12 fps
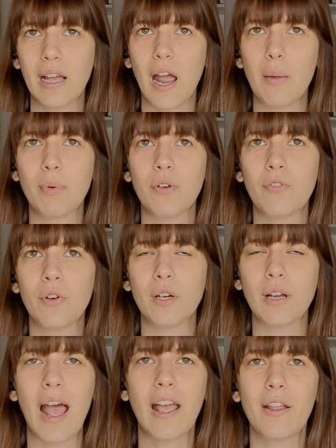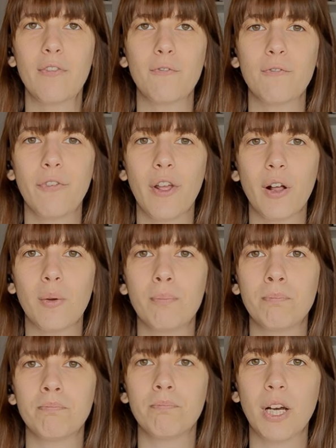I feel
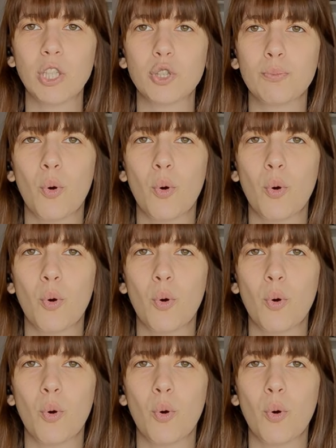much